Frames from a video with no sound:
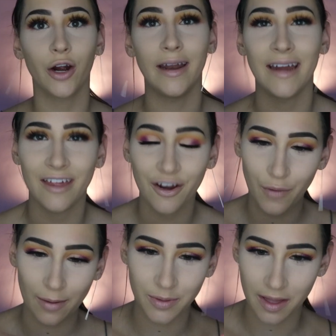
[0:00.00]
All right, now that I've
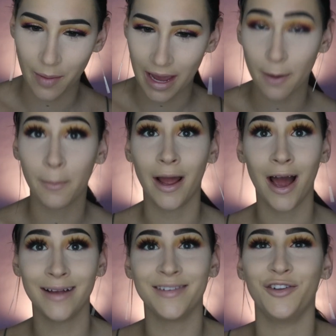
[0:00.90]
wiped away the bake, my
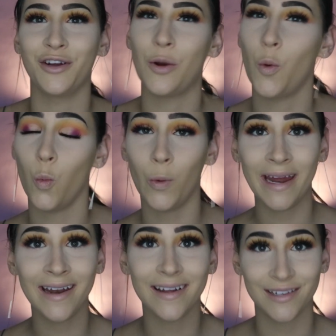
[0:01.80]
eyes are looking
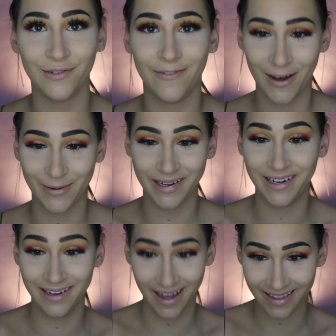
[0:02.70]
weird as fuck
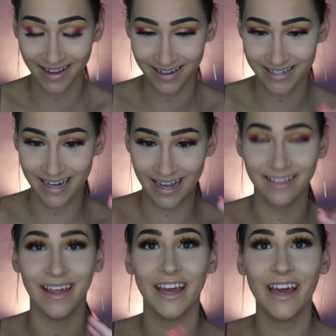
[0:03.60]
with nothing
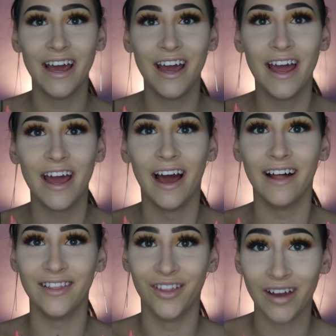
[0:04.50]
underneath. Like,
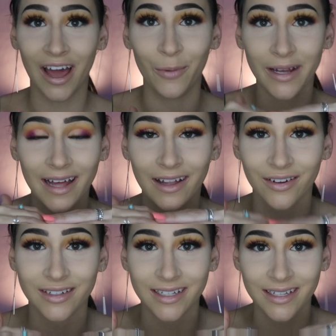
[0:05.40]
look how weird that
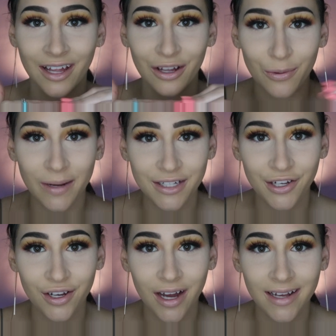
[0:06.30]
looks. Does that look weird
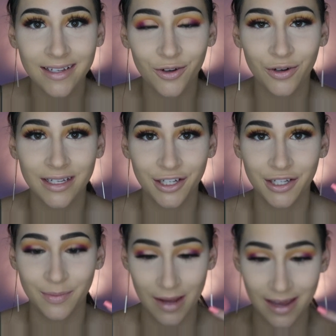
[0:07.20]
to you guys, or is it
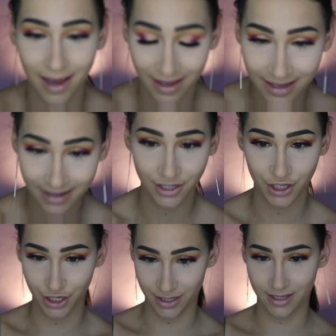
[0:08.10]
just me? I think
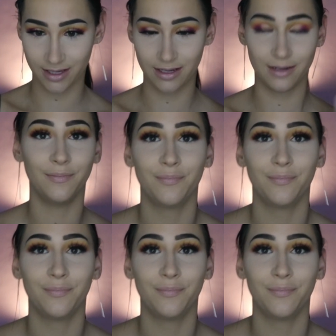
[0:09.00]
it's just